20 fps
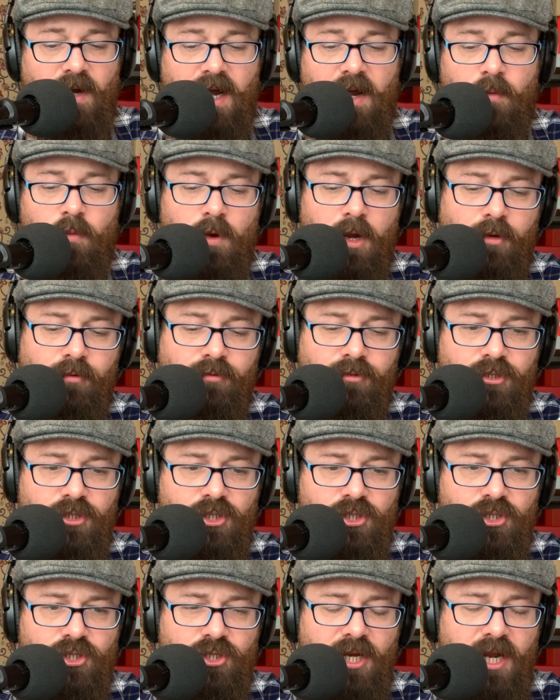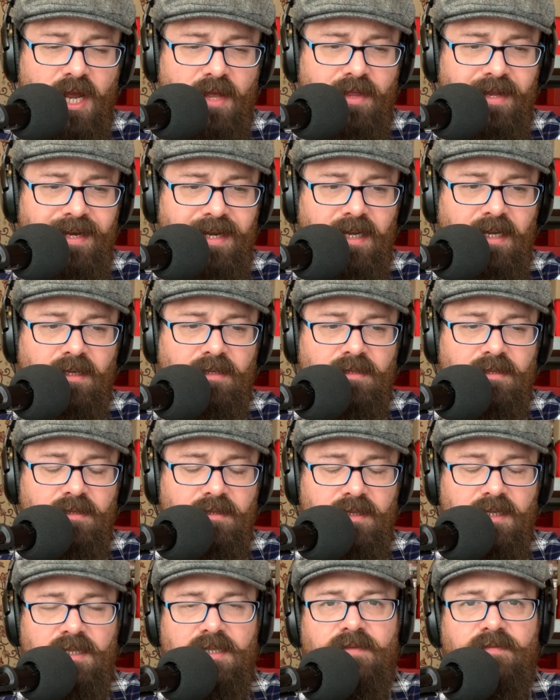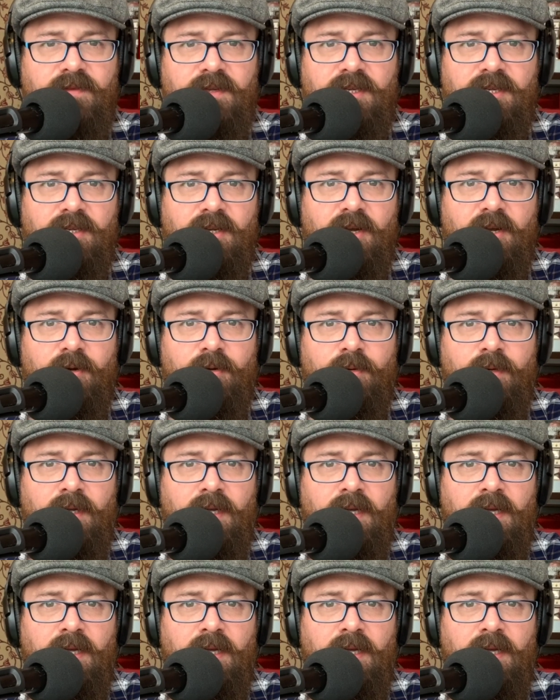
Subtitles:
I won't share the link to this video